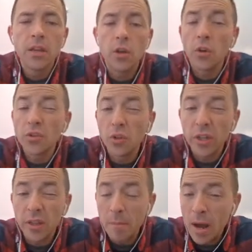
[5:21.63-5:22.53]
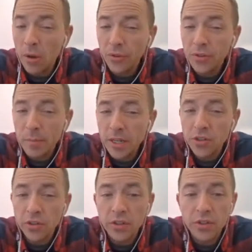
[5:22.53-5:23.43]
You also look in the mouth to make
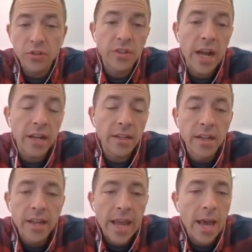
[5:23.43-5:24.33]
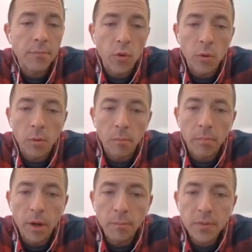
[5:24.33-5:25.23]
sure that there's not abnormal
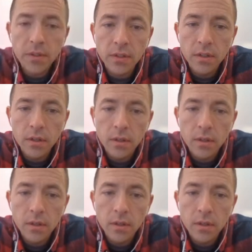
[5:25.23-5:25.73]
bumps